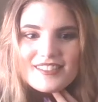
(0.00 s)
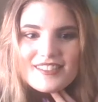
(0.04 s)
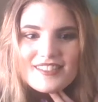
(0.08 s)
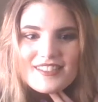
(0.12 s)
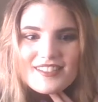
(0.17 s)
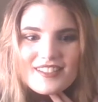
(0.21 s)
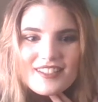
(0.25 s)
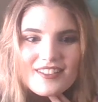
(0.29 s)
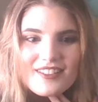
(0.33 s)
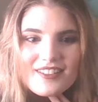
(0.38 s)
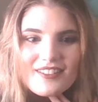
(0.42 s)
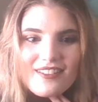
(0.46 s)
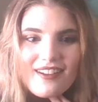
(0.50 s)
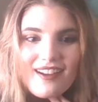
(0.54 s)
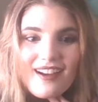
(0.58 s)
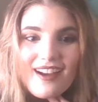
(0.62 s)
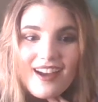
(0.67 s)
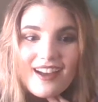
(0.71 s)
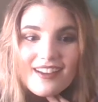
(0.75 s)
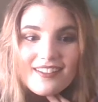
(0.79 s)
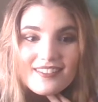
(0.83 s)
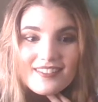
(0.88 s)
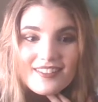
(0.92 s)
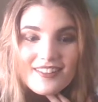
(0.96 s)
So,
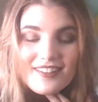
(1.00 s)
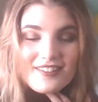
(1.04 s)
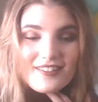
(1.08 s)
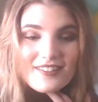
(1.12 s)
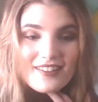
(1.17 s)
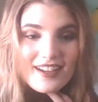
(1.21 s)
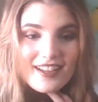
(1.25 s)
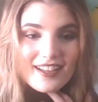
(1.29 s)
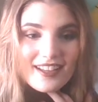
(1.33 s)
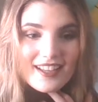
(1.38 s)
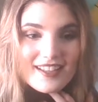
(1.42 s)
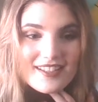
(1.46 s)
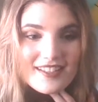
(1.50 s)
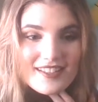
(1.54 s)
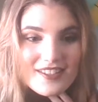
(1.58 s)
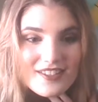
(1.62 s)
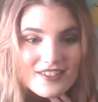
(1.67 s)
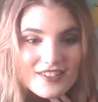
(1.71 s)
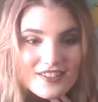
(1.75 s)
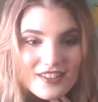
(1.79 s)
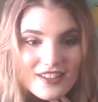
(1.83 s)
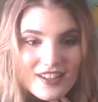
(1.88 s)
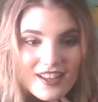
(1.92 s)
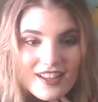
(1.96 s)
I don't know. I guess
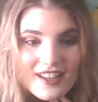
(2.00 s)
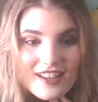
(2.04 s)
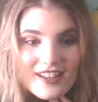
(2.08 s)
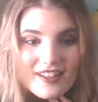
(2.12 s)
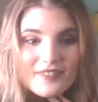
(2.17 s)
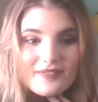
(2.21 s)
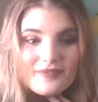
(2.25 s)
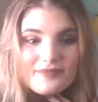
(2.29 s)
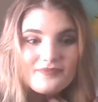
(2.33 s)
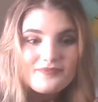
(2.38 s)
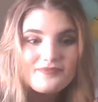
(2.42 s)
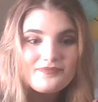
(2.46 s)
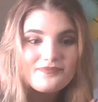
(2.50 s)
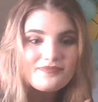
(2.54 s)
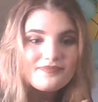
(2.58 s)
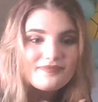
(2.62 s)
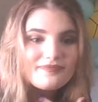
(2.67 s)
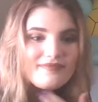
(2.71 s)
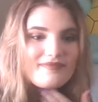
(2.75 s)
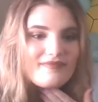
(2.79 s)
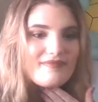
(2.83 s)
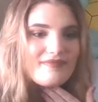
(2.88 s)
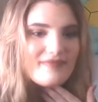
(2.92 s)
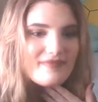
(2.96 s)
there's a lot.
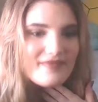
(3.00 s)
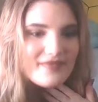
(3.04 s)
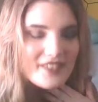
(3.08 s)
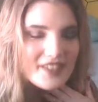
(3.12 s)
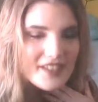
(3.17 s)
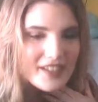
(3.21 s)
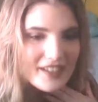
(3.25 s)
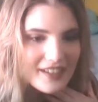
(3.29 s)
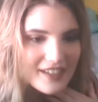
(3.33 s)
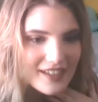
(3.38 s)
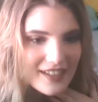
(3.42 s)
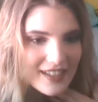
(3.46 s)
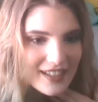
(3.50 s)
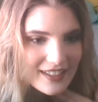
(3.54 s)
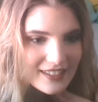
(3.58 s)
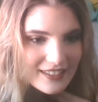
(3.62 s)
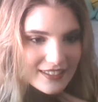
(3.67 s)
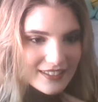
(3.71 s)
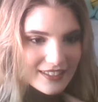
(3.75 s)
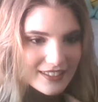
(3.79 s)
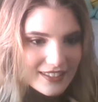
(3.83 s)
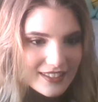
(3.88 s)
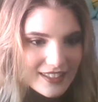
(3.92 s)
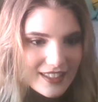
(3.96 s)
Uh,
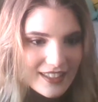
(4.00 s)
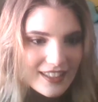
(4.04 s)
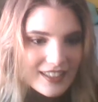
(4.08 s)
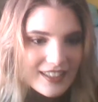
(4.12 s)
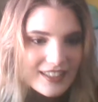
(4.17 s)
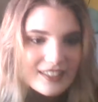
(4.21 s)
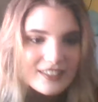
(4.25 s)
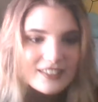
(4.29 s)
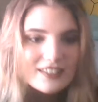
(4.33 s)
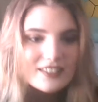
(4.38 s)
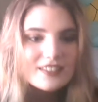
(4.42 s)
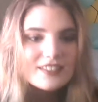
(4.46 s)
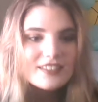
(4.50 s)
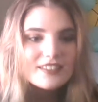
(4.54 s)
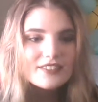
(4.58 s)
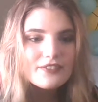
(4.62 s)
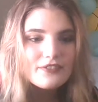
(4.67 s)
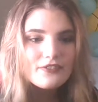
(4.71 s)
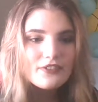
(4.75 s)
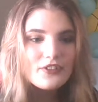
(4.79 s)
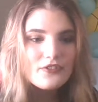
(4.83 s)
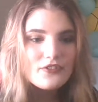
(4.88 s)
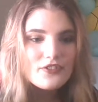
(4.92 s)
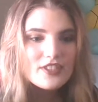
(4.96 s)

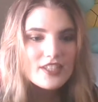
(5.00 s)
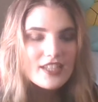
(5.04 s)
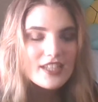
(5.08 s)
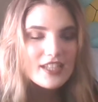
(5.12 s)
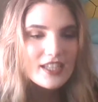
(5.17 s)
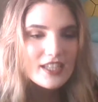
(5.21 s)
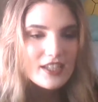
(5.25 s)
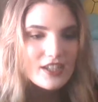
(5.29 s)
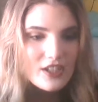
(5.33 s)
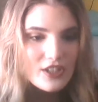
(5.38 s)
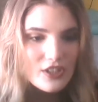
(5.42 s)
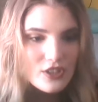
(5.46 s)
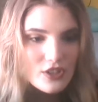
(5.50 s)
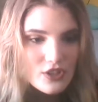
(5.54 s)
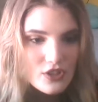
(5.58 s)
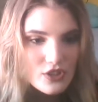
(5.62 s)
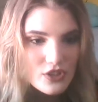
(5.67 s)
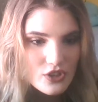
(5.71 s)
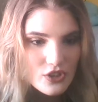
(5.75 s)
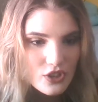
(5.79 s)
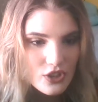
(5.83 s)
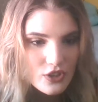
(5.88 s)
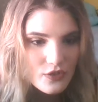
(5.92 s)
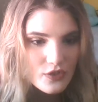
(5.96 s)
fifteen.
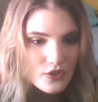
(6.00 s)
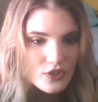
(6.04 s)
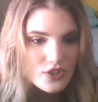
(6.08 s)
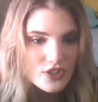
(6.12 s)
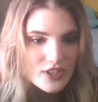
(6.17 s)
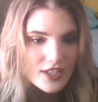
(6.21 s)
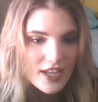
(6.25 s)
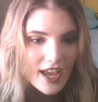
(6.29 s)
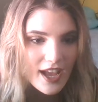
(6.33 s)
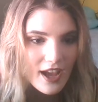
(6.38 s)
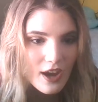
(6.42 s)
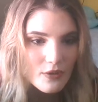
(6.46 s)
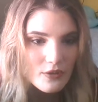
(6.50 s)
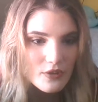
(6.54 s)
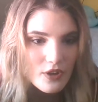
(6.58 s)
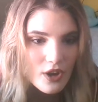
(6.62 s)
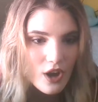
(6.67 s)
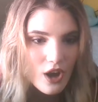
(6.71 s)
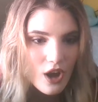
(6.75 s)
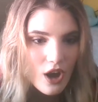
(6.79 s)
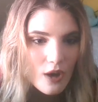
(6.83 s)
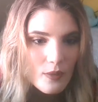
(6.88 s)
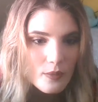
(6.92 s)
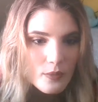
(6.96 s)
Servers
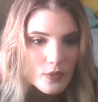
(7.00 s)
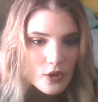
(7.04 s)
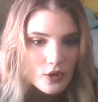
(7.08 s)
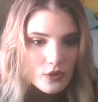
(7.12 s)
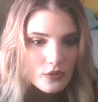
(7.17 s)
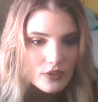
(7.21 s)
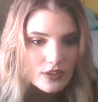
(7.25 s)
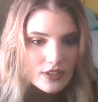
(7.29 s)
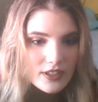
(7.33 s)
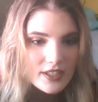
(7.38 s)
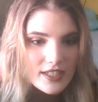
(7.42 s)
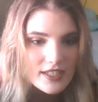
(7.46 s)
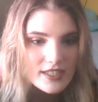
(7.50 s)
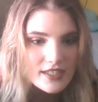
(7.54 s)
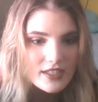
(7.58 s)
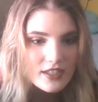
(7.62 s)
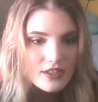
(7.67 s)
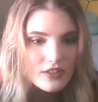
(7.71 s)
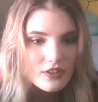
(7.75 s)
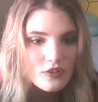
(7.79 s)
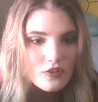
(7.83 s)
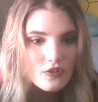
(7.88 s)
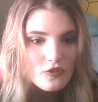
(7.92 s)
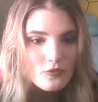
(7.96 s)
Down, a book release
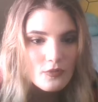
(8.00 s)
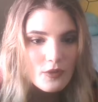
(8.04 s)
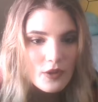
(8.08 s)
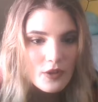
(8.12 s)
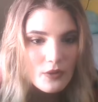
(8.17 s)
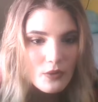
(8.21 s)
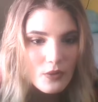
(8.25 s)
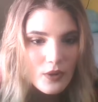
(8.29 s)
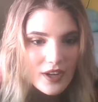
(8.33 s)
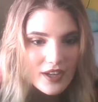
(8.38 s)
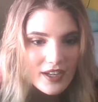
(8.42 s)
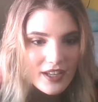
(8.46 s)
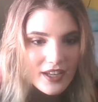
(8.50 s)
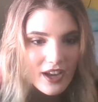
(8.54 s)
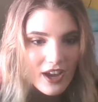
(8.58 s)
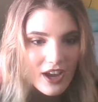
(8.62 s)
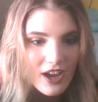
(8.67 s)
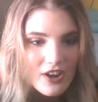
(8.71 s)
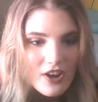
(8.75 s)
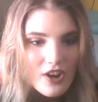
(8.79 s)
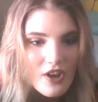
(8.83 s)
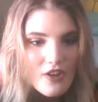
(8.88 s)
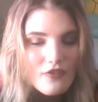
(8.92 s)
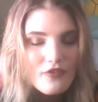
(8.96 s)
you've been waiting
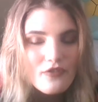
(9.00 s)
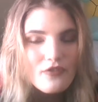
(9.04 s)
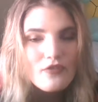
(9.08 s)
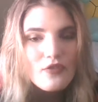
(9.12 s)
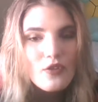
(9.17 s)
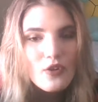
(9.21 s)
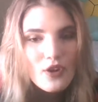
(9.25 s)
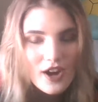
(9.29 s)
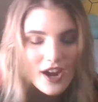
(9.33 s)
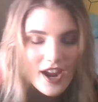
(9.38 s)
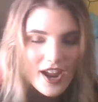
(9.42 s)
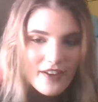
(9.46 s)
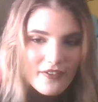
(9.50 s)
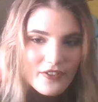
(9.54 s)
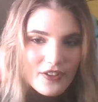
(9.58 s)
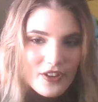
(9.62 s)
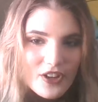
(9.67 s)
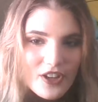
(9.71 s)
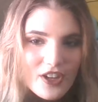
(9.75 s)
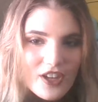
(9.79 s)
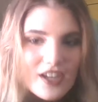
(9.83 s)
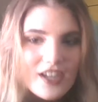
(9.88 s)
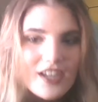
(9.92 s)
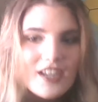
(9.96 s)
on
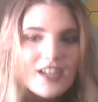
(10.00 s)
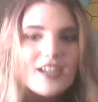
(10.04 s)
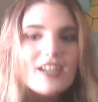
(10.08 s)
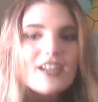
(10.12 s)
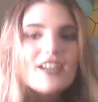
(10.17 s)
forever.